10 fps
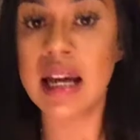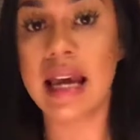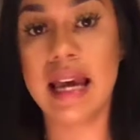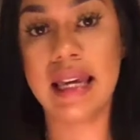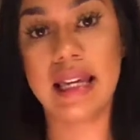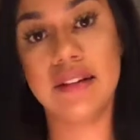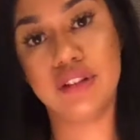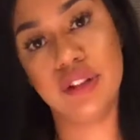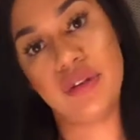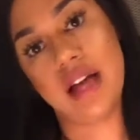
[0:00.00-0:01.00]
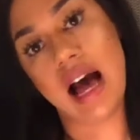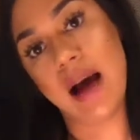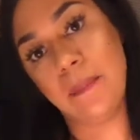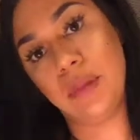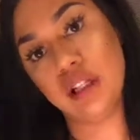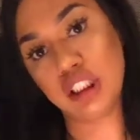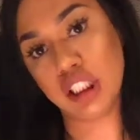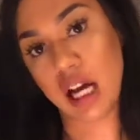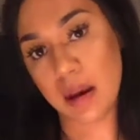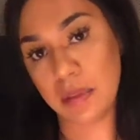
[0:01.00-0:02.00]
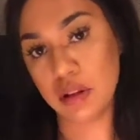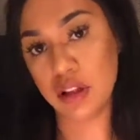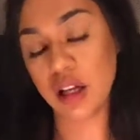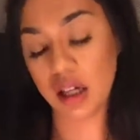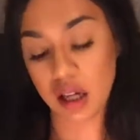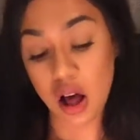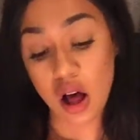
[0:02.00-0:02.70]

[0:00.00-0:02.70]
It gives you that push up look,